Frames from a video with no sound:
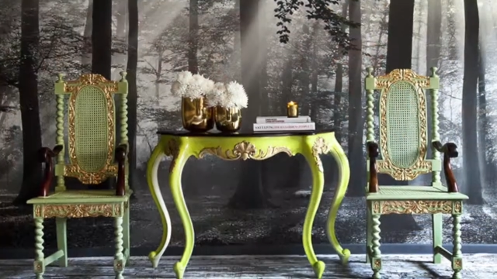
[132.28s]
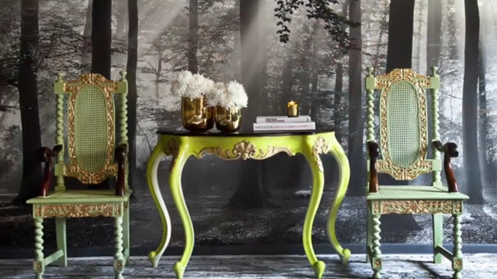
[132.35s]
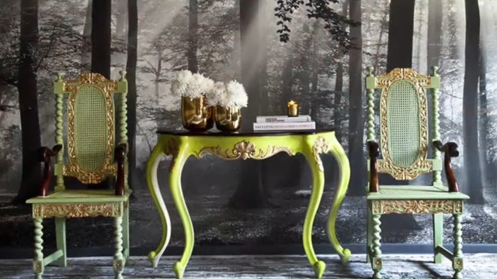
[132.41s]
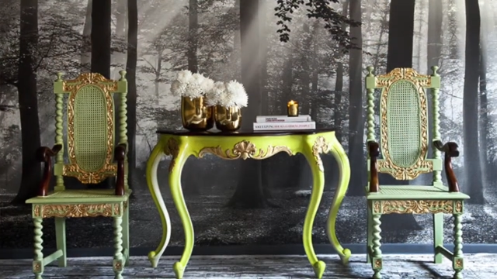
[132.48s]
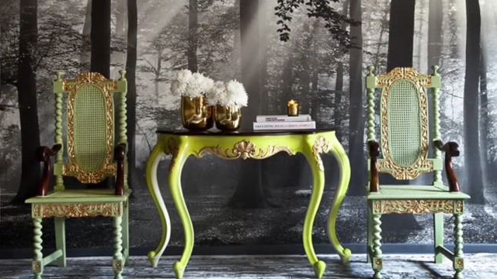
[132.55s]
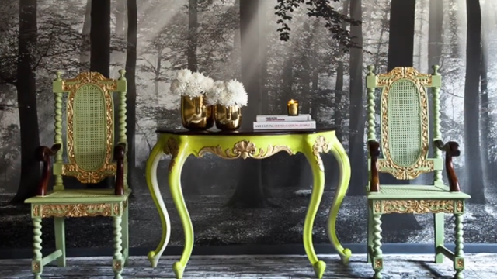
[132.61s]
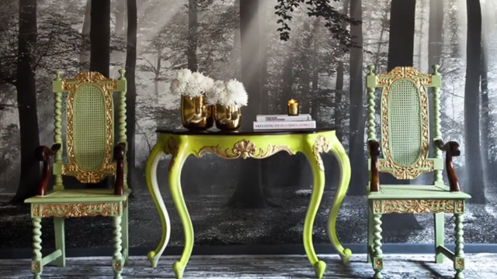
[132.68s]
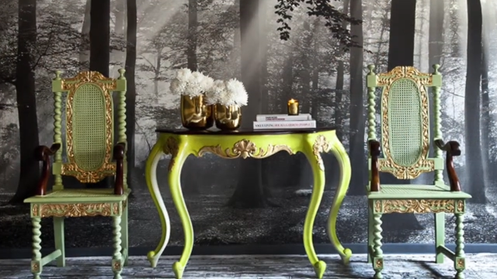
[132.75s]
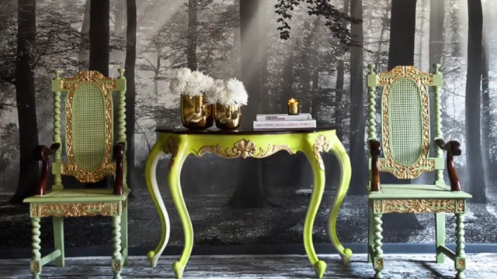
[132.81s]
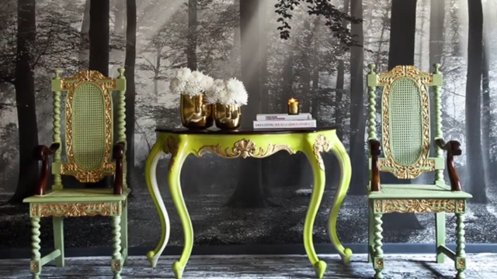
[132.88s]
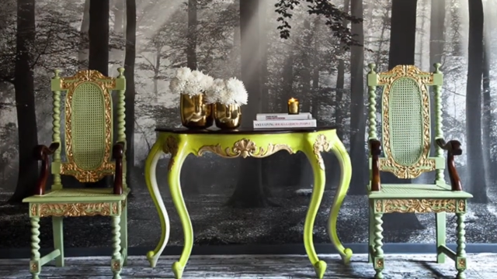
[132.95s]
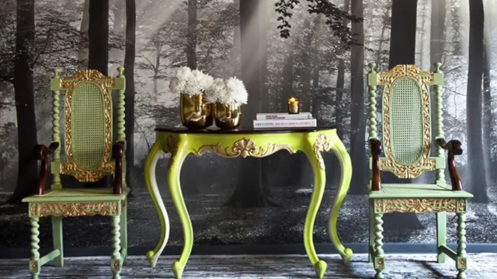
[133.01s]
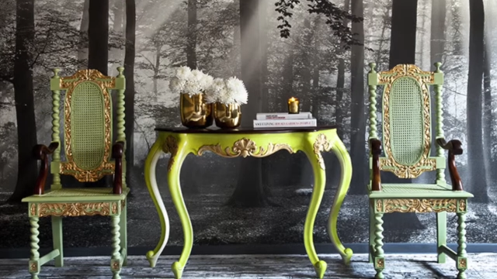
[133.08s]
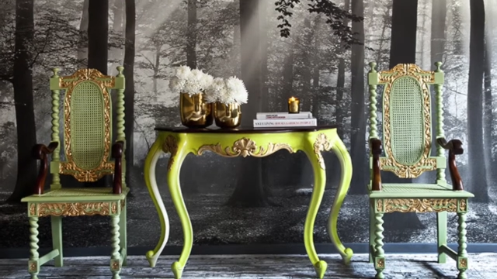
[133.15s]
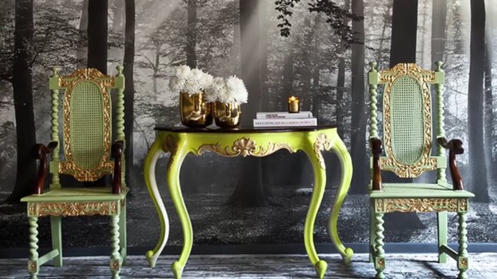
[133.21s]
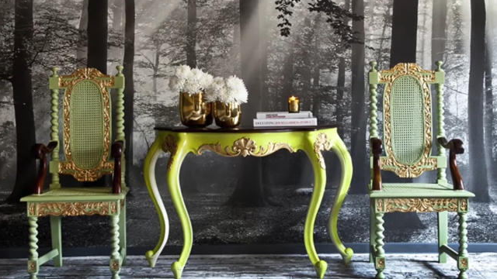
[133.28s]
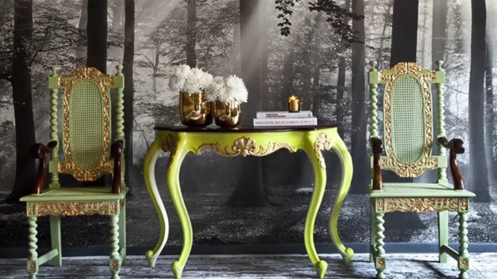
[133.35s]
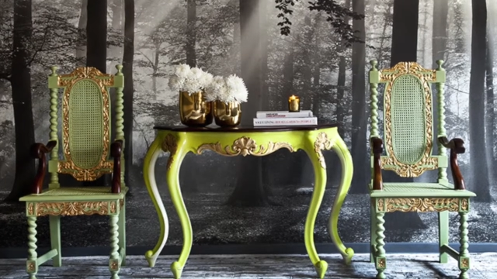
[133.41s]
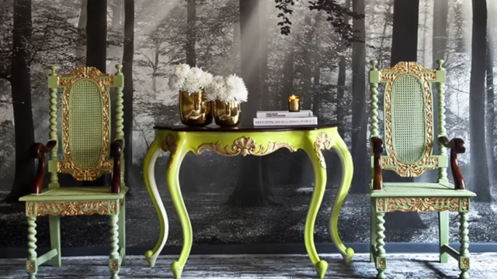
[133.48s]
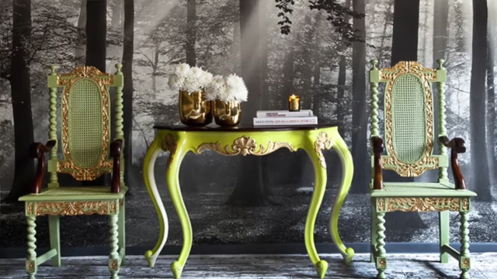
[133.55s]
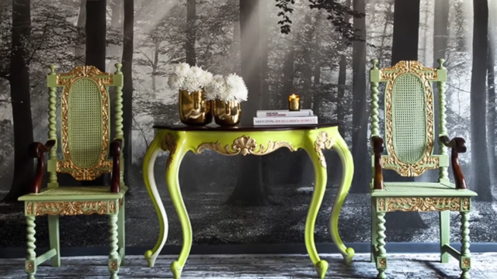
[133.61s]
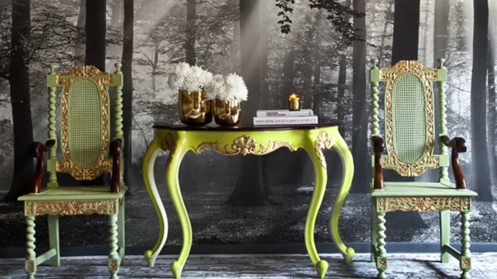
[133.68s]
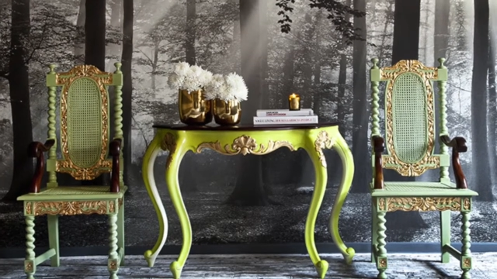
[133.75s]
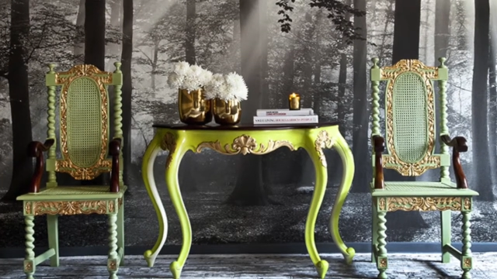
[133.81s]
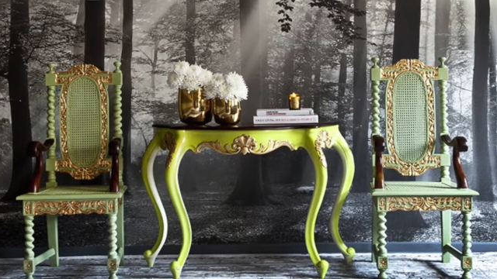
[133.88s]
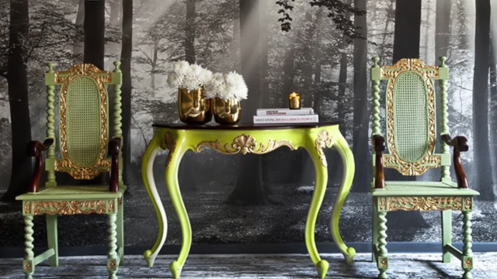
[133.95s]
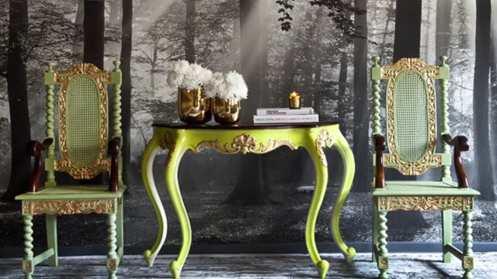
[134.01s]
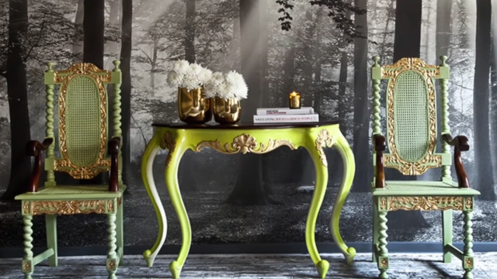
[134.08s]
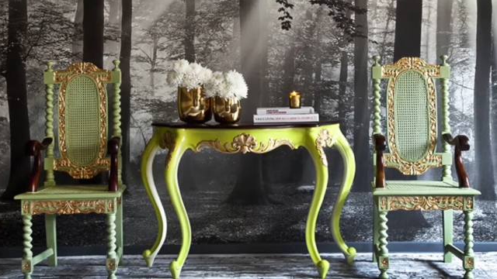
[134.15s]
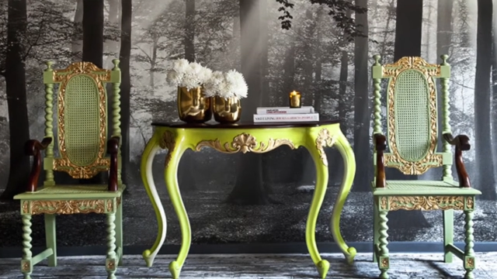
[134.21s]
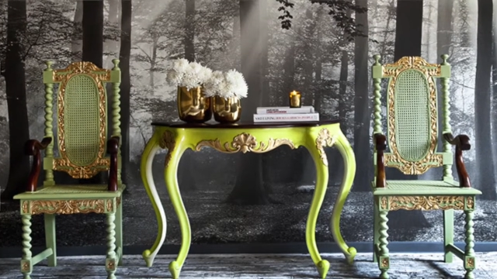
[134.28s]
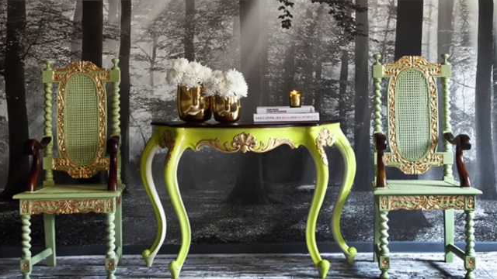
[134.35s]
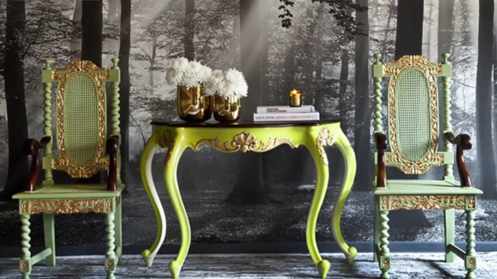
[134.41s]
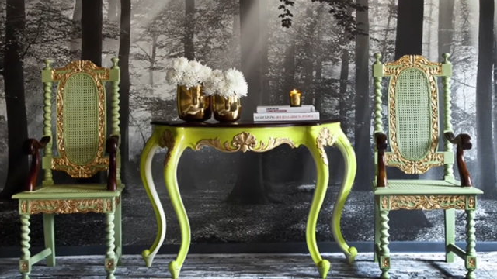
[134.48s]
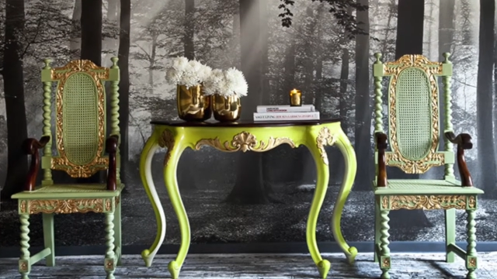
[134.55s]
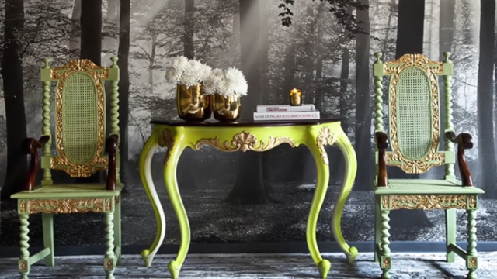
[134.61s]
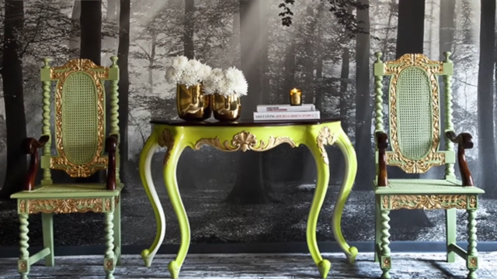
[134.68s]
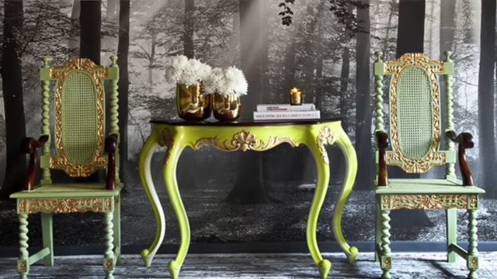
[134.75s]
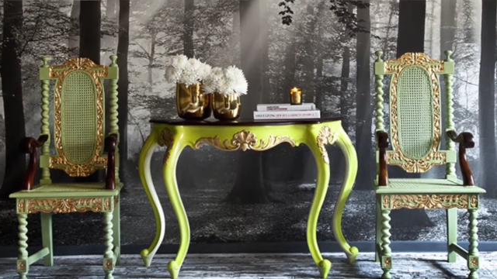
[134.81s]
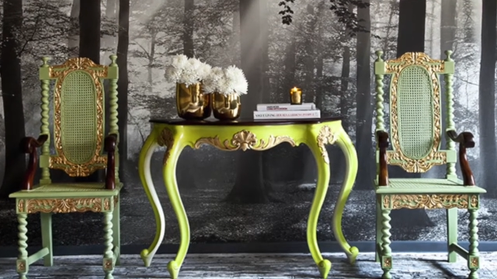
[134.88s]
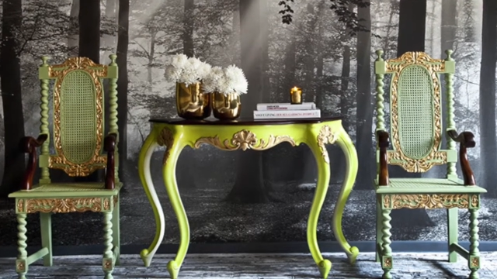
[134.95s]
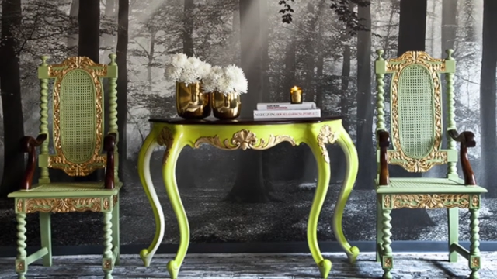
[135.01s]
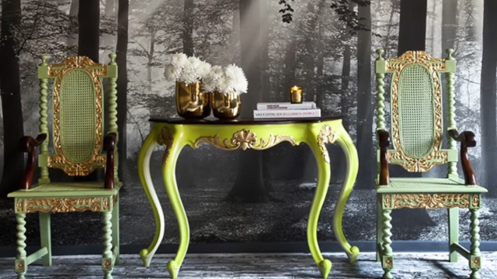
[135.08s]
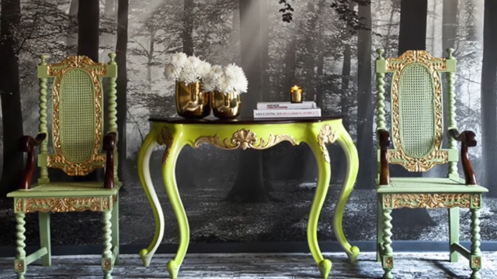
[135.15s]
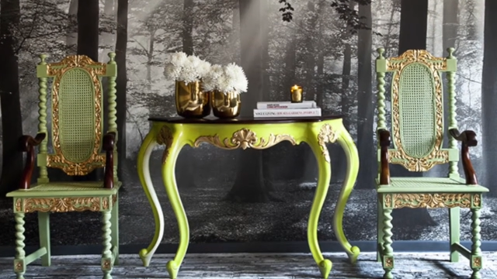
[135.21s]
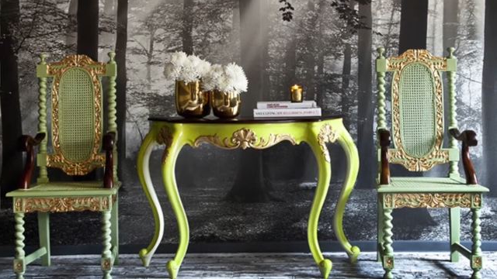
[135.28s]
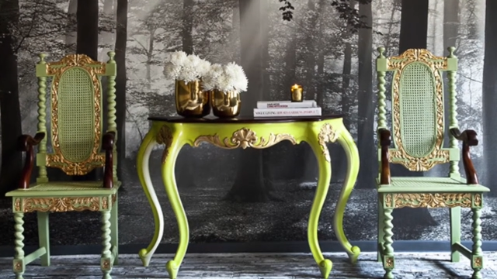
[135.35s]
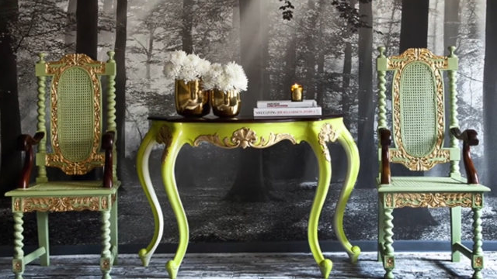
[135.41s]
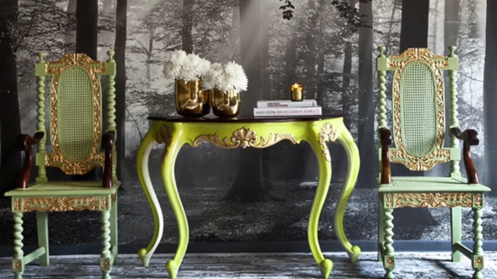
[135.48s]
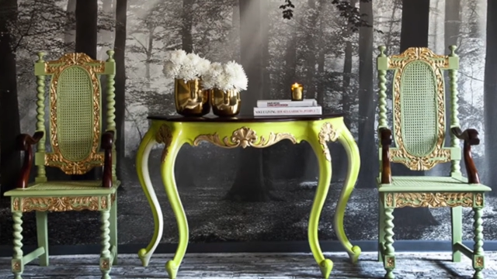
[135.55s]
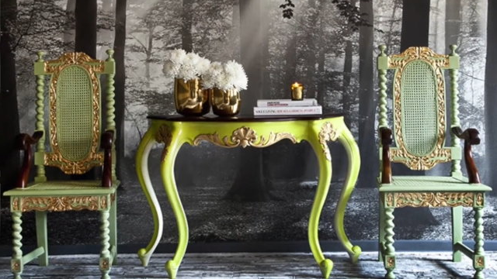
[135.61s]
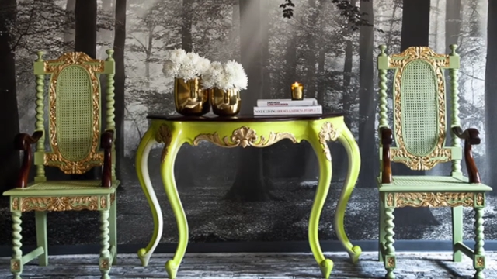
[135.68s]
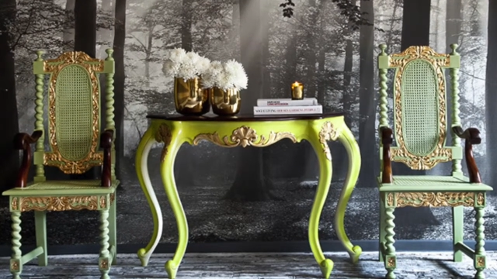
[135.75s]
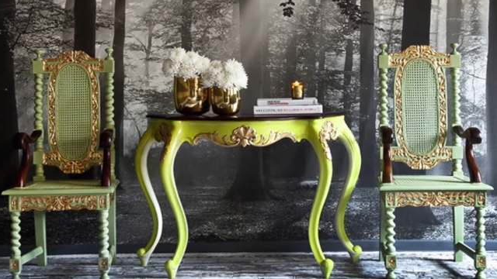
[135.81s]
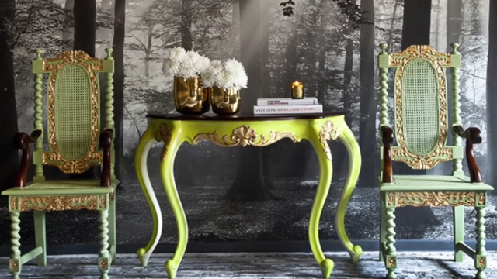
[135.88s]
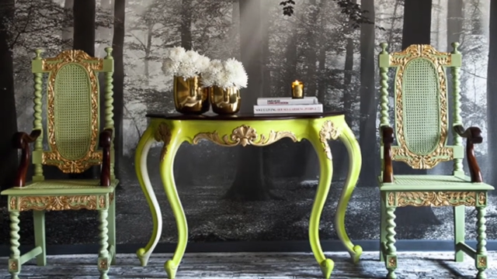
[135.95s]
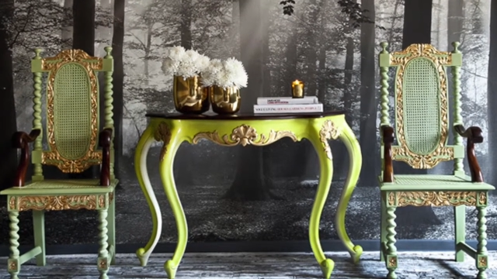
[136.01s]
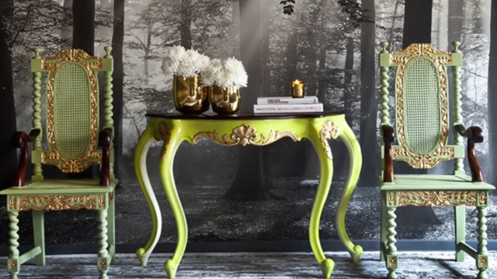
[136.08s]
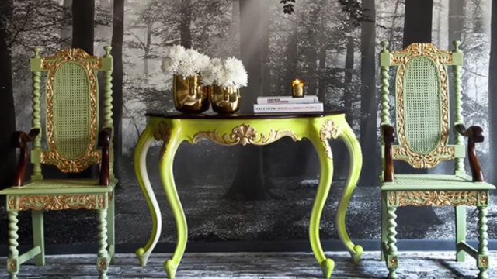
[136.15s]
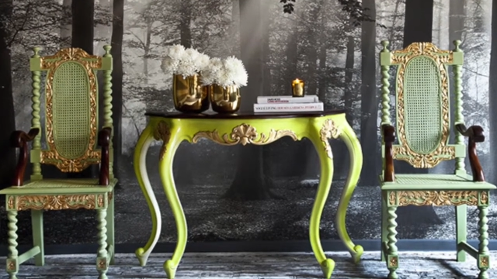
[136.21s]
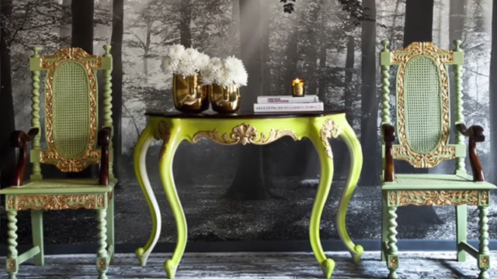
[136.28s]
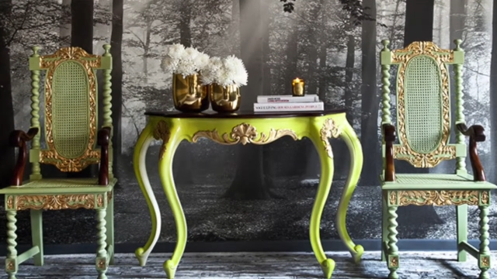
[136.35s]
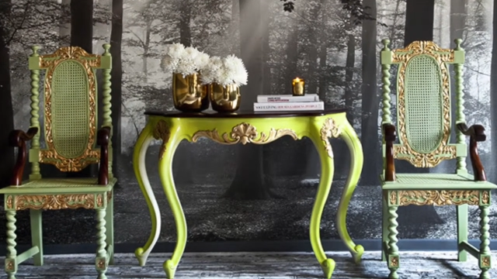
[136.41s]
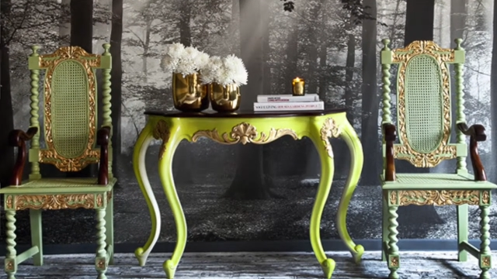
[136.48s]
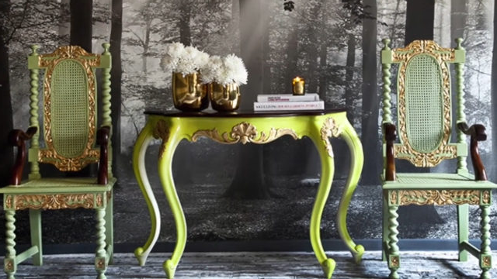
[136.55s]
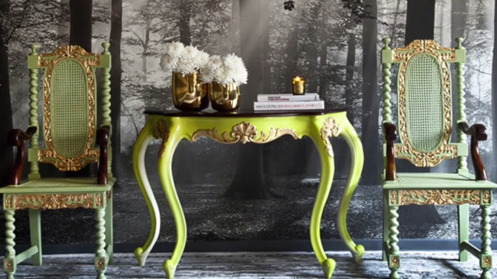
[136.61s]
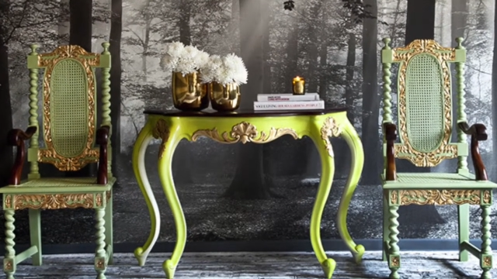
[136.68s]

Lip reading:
[unreadable: no face in view]